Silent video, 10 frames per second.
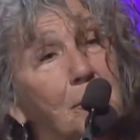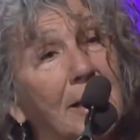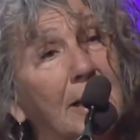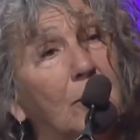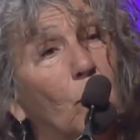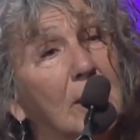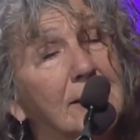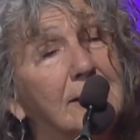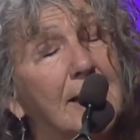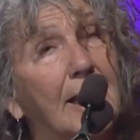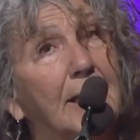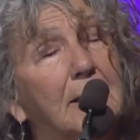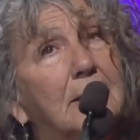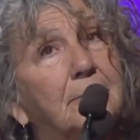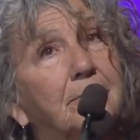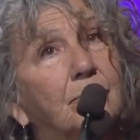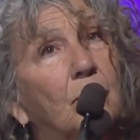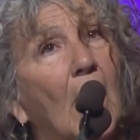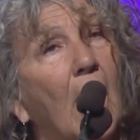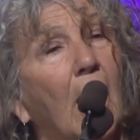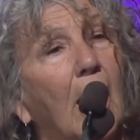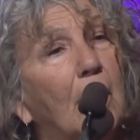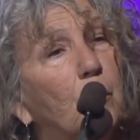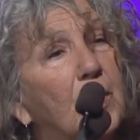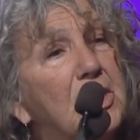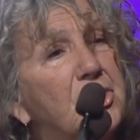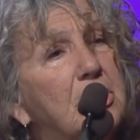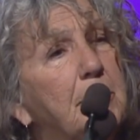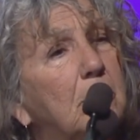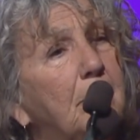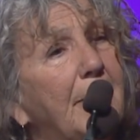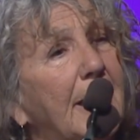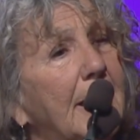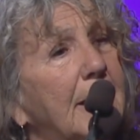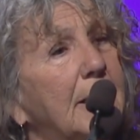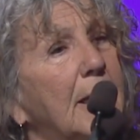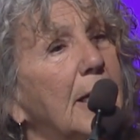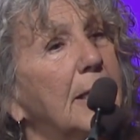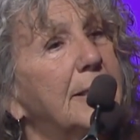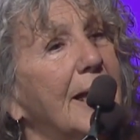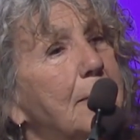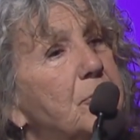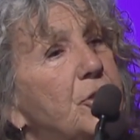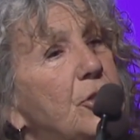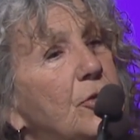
man once said, "A reasonable man adapts to